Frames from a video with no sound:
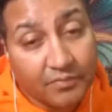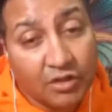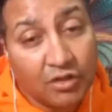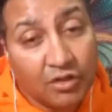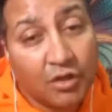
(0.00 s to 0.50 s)

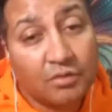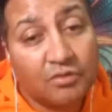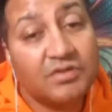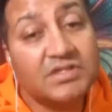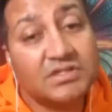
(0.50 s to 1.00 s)
you know,
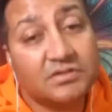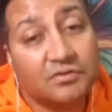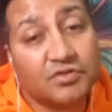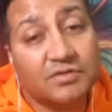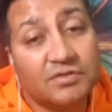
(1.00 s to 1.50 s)

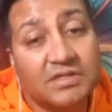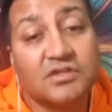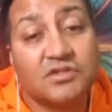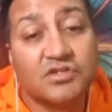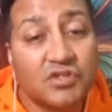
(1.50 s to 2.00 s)
crystals? These
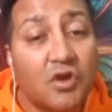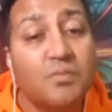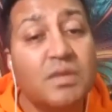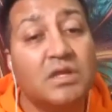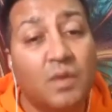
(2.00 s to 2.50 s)
are so
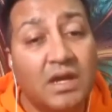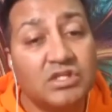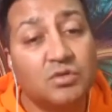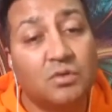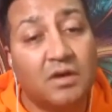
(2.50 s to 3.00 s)
many ways
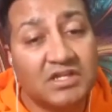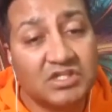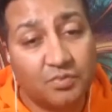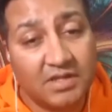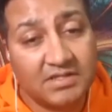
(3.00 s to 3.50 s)
you are
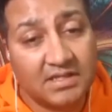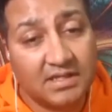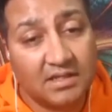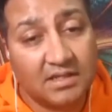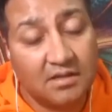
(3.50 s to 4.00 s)

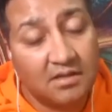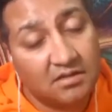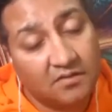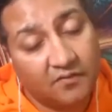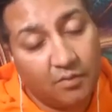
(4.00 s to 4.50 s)
expressing
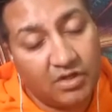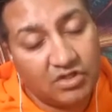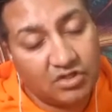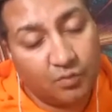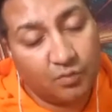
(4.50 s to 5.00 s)
the
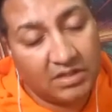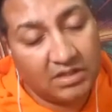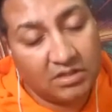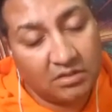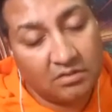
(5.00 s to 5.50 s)
vibration
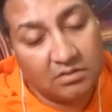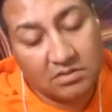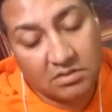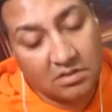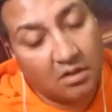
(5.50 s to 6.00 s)
within you
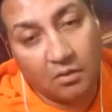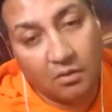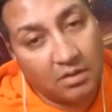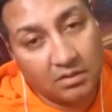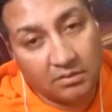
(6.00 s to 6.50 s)
to the whole
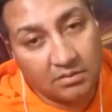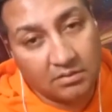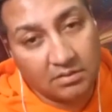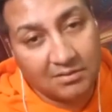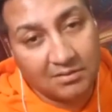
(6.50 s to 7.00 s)
world.
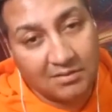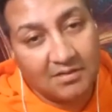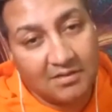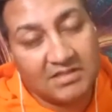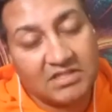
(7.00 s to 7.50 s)

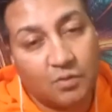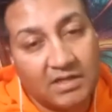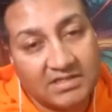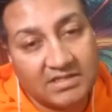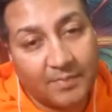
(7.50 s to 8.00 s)
This is
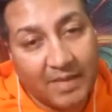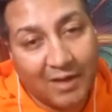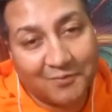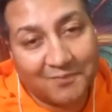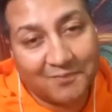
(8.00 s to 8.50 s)
what it's
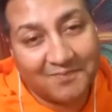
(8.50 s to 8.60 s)
about.